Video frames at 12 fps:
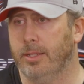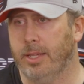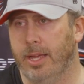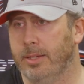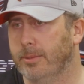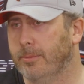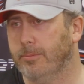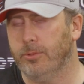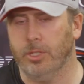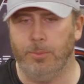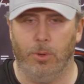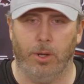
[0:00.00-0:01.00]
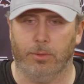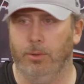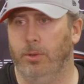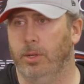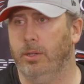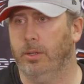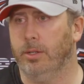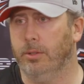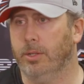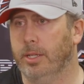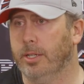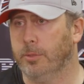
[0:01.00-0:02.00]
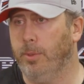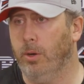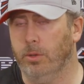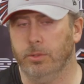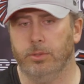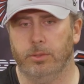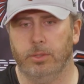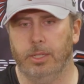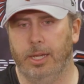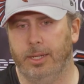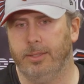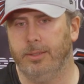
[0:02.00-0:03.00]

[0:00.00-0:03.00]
You can't sleepwalk through it, or you'll get exposed. Uh,